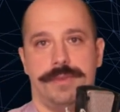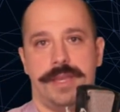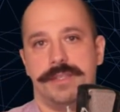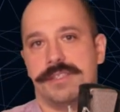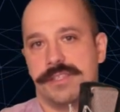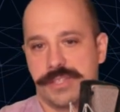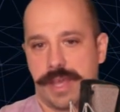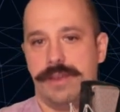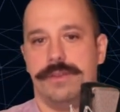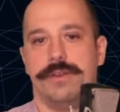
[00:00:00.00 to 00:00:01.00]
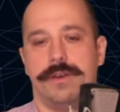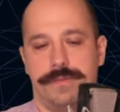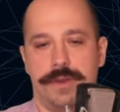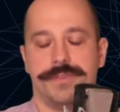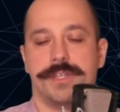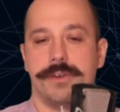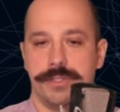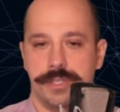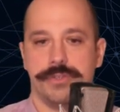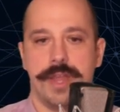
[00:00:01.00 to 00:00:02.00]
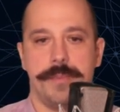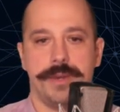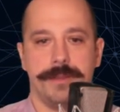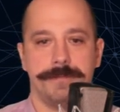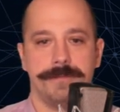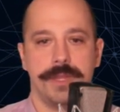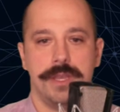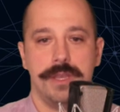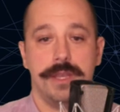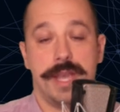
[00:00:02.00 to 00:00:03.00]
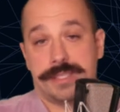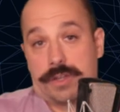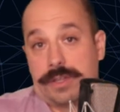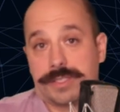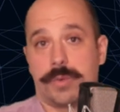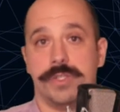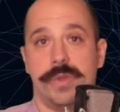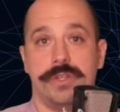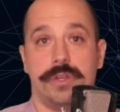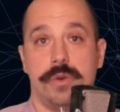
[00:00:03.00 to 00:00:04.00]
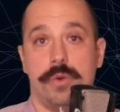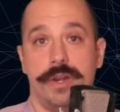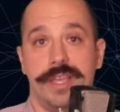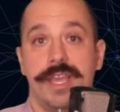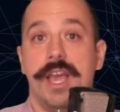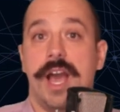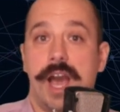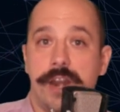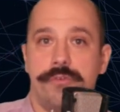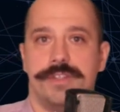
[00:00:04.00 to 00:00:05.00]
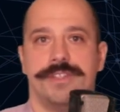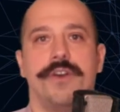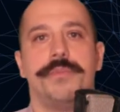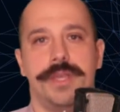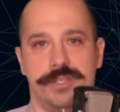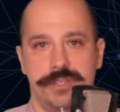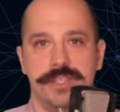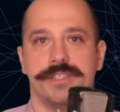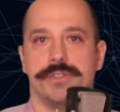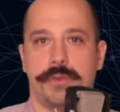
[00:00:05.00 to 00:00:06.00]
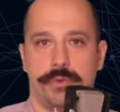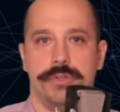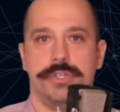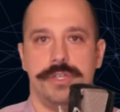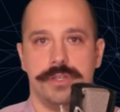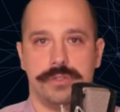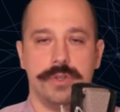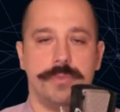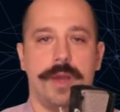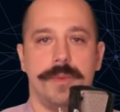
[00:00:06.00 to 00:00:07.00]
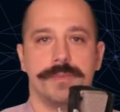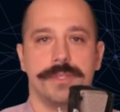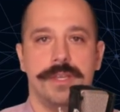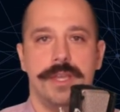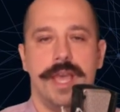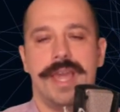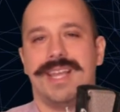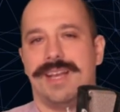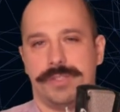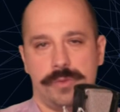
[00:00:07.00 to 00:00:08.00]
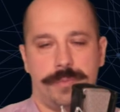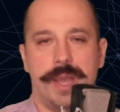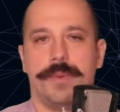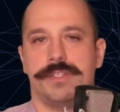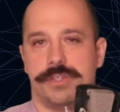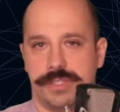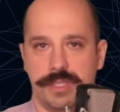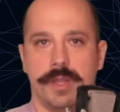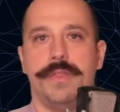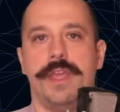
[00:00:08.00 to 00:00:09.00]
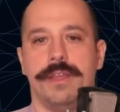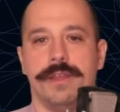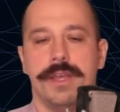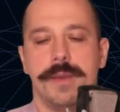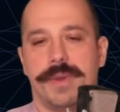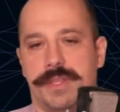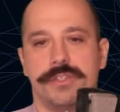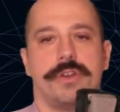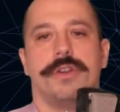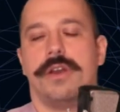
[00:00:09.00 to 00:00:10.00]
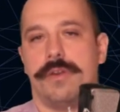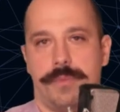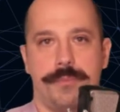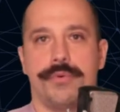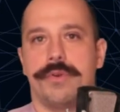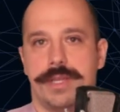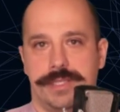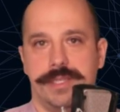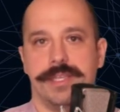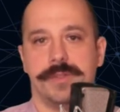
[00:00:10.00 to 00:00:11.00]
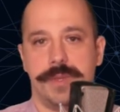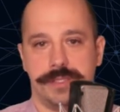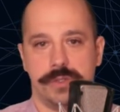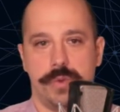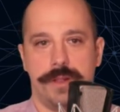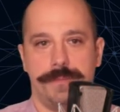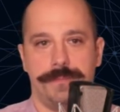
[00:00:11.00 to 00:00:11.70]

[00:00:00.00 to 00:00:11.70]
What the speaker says: And this is a sign of standardization happening. As a consequence, we throw only hundreds of PhDs and software engineers to the problems. And custom pipelines are still a thing, but things are progressing in that space as well.